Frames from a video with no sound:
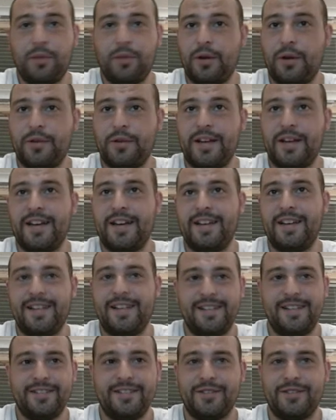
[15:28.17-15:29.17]
it.
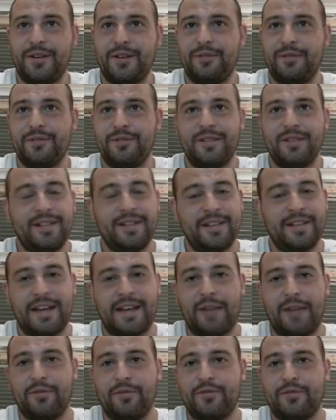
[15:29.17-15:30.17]
So yeah, the game
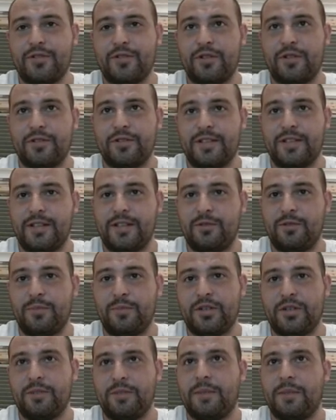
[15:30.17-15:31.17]
would have just continued.
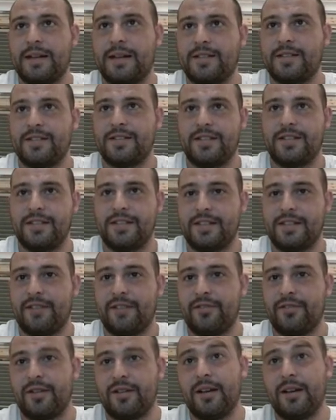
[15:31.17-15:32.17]
Bishop back to c7,
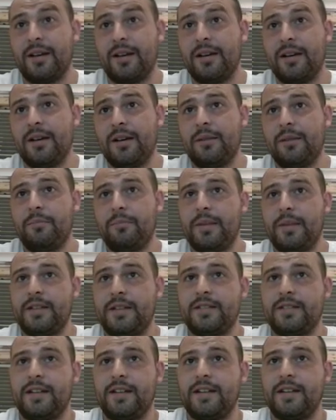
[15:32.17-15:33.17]

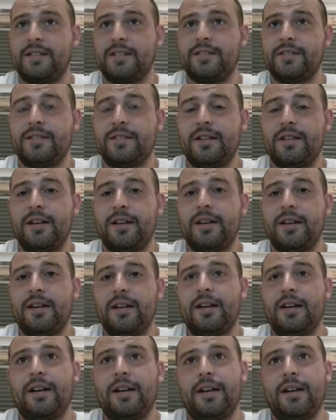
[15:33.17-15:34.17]
b6,
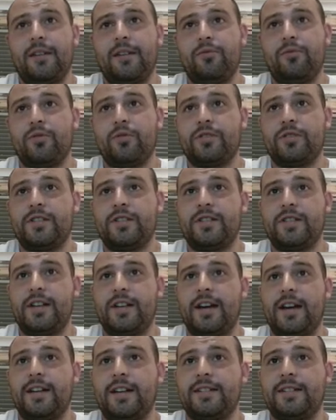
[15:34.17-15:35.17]
rook to
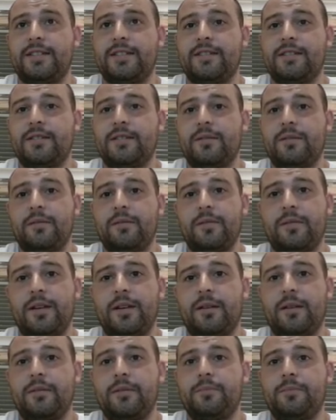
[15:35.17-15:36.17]
c8,
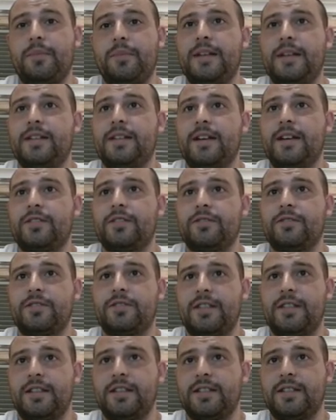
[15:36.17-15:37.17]
b takes on
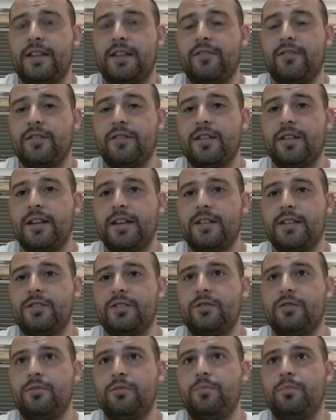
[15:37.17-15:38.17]
c7, king
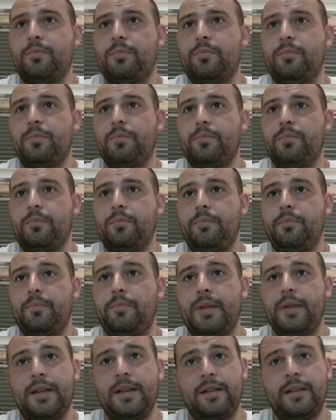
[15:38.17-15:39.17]
to
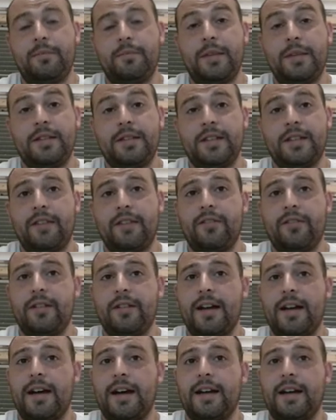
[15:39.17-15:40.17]
b7,
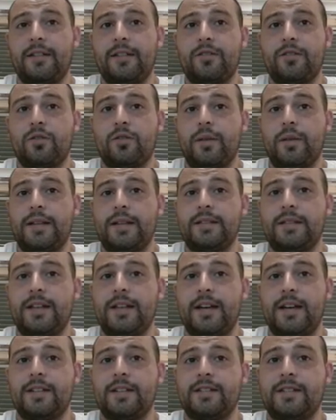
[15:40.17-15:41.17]
and queen
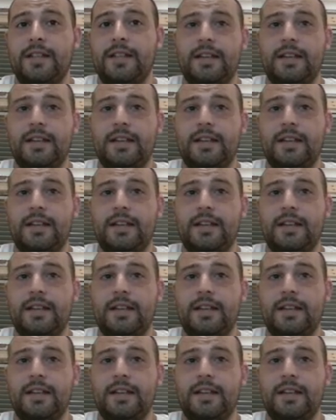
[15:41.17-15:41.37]
takes the